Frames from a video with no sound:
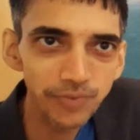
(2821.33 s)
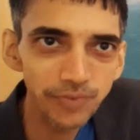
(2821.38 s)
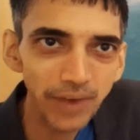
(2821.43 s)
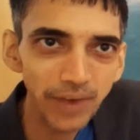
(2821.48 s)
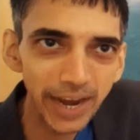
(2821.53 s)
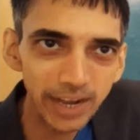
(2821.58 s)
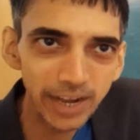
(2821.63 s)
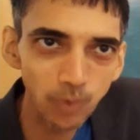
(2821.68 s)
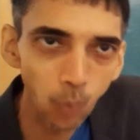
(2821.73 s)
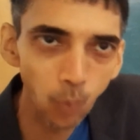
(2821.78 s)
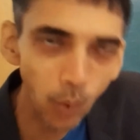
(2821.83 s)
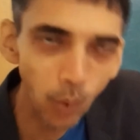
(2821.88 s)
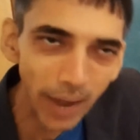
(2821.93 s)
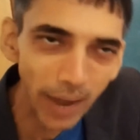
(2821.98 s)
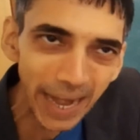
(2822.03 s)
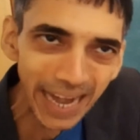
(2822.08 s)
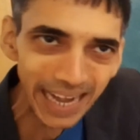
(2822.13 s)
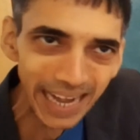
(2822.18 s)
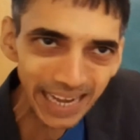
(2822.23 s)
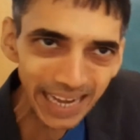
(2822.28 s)
define
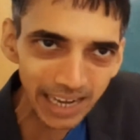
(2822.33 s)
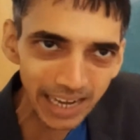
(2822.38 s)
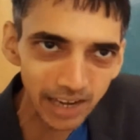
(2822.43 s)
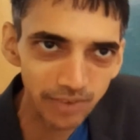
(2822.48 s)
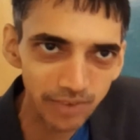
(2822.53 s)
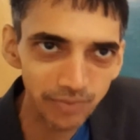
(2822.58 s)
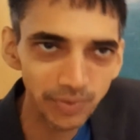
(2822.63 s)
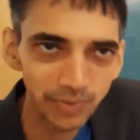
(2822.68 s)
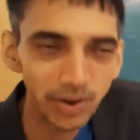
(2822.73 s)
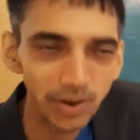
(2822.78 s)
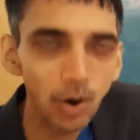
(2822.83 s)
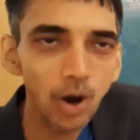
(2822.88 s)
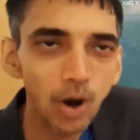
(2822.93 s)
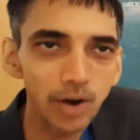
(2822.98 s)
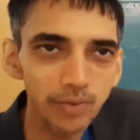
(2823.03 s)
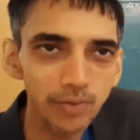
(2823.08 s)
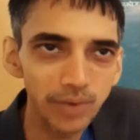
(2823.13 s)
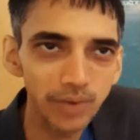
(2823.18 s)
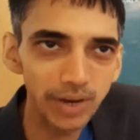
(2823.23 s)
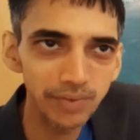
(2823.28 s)
wave
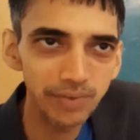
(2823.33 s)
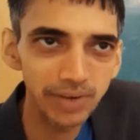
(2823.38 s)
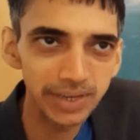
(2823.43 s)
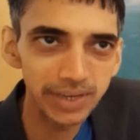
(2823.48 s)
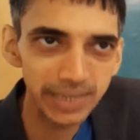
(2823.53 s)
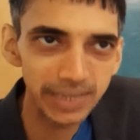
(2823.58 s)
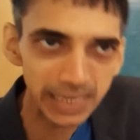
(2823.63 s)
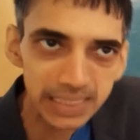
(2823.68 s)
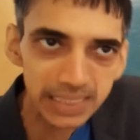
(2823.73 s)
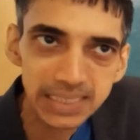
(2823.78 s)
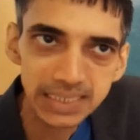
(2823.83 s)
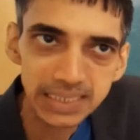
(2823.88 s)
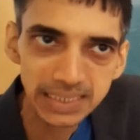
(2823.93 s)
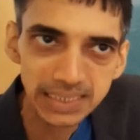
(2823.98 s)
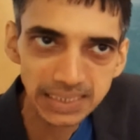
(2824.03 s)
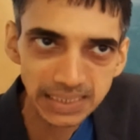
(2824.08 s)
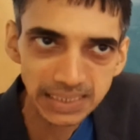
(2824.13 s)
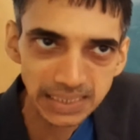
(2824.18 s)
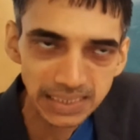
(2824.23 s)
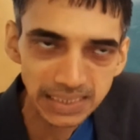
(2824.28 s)
or wave
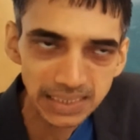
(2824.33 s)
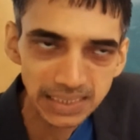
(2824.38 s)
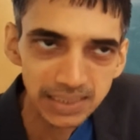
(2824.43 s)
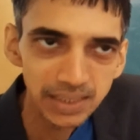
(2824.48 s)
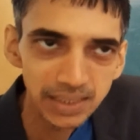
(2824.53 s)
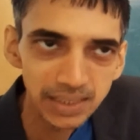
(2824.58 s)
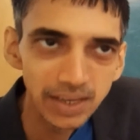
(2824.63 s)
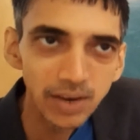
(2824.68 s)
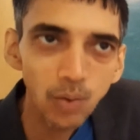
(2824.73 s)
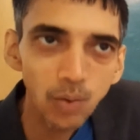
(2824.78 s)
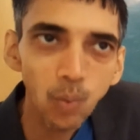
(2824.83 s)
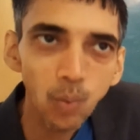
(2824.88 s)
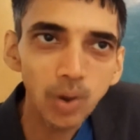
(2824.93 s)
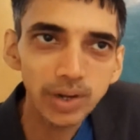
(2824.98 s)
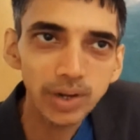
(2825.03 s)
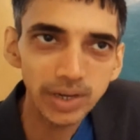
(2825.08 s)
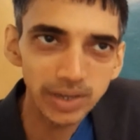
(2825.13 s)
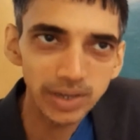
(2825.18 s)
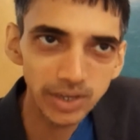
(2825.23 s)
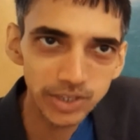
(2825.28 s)
intensity,
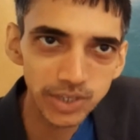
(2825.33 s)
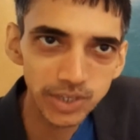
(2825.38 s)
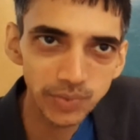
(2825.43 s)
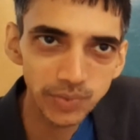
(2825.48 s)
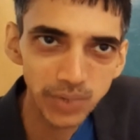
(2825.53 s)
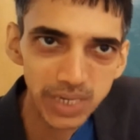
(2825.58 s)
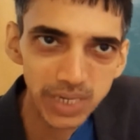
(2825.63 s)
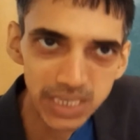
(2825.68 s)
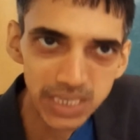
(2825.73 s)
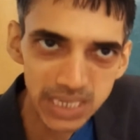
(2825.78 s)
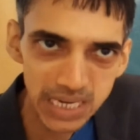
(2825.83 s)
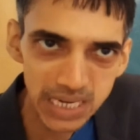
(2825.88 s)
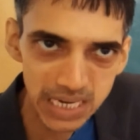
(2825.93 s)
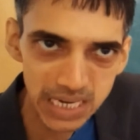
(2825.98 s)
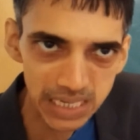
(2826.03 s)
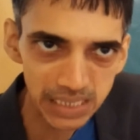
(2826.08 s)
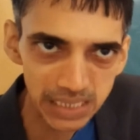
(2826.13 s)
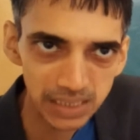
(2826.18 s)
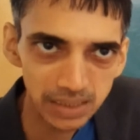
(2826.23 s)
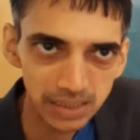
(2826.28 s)
what energy do you
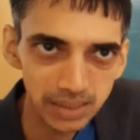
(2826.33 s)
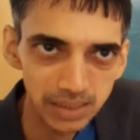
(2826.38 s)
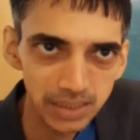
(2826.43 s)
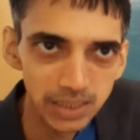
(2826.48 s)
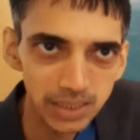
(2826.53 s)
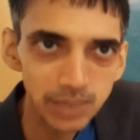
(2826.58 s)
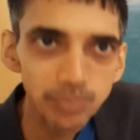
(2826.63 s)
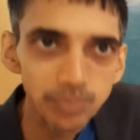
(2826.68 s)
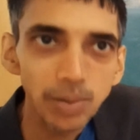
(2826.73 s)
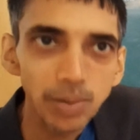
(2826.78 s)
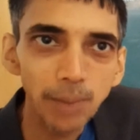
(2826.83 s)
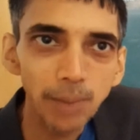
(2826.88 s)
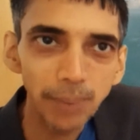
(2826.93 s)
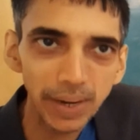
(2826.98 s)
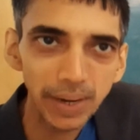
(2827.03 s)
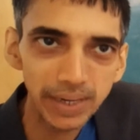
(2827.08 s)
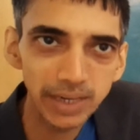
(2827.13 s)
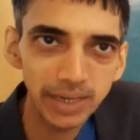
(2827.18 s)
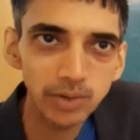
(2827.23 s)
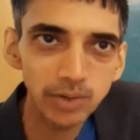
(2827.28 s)
take?
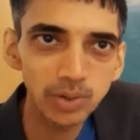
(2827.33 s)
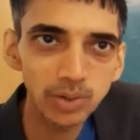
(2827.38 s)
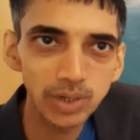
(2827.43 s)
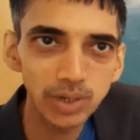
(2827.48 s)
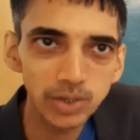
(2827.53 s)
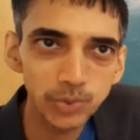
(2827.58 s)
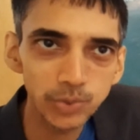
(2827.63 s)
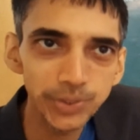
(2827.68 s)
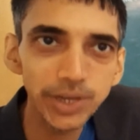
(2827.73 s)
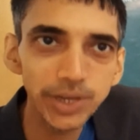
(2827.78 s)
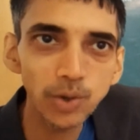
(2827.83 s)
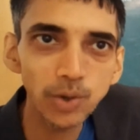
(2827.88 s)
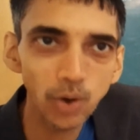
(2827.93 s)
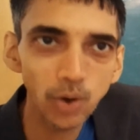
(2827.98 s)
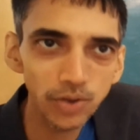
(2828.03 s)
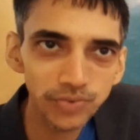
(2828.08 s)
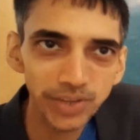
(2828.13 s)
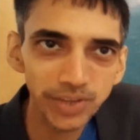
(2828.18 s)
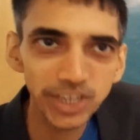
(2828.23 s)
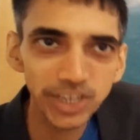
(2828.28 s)
Perpendicular to the
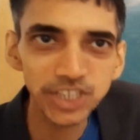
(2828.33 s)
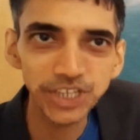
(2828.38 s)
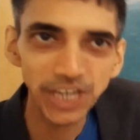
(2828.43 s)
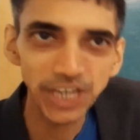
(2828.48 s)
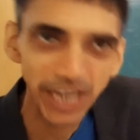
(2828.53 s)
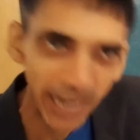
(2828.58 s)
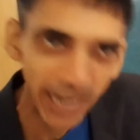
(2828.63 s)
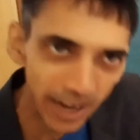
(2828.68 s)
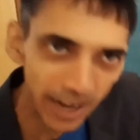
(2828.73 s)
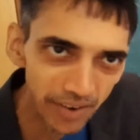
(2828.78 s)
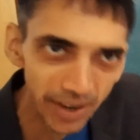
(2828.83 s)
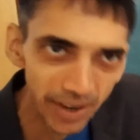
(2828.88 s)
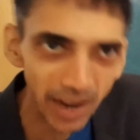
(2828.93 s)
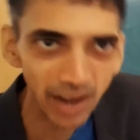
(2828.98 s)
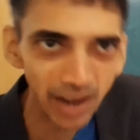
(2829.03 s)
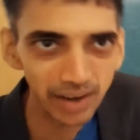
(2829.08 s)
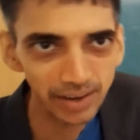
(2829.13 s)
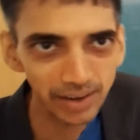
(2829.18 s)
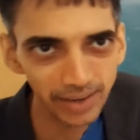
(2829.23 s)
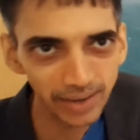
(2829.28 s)
cross-sectional
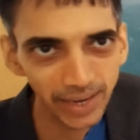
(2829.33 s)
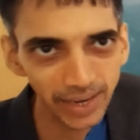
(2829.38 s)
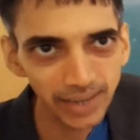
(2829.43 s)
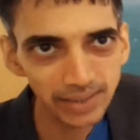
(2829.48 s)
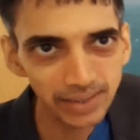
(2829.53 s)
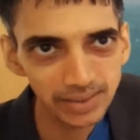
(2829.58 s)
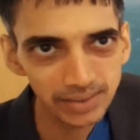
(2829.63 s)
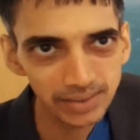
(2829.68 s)
area, correct?